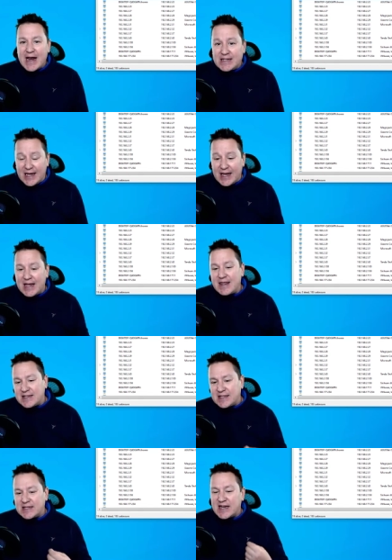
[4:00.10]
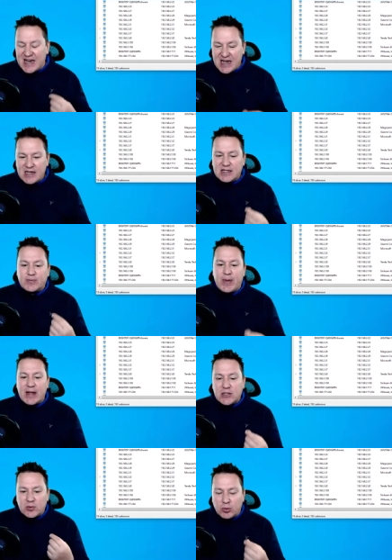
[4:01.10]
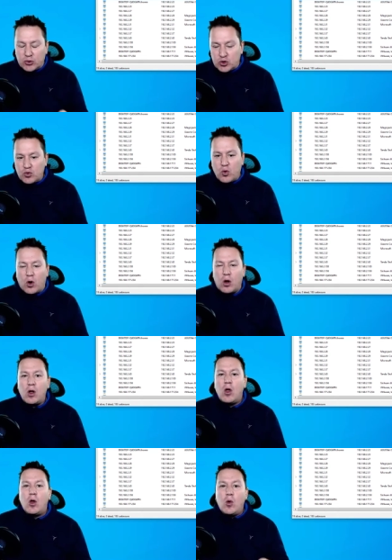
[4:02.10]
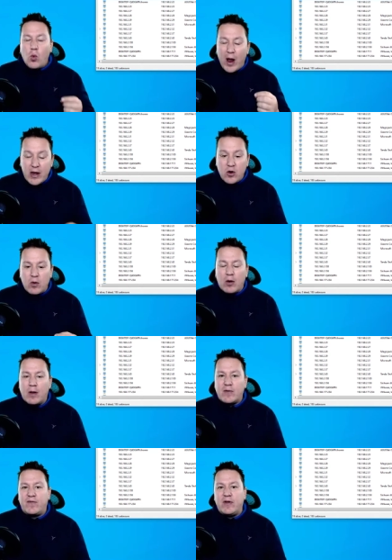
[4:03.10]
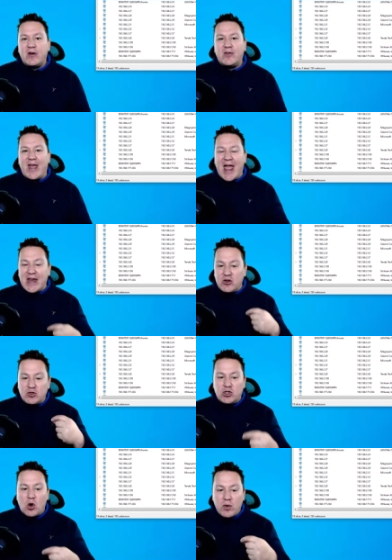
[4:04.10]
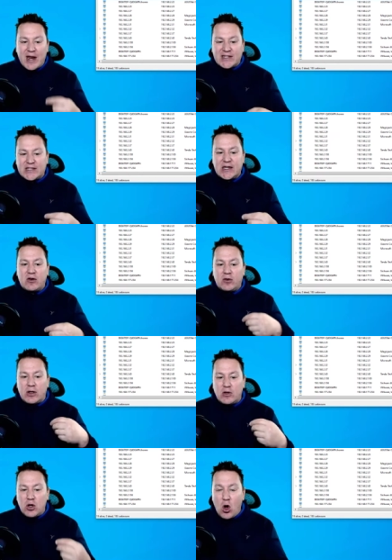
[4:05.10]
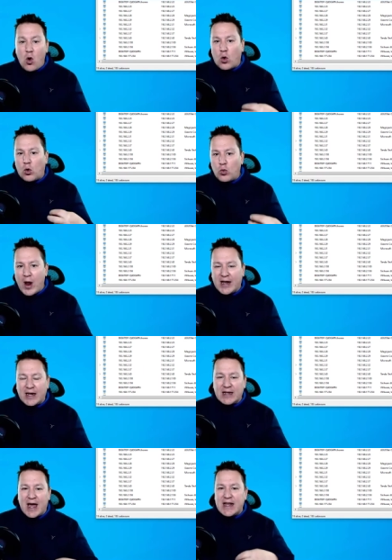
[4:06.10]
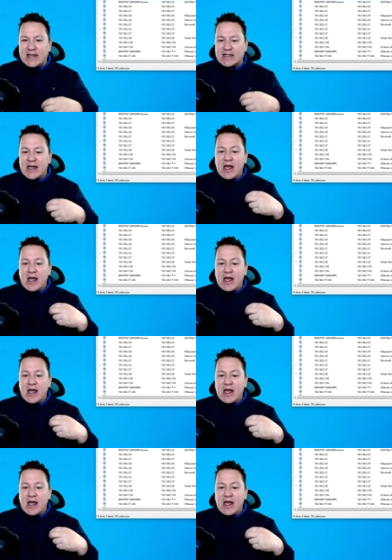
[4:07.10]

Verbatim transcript: tell you, this is an indispensable tool when you're out on the field and you don't necessarily know or recognize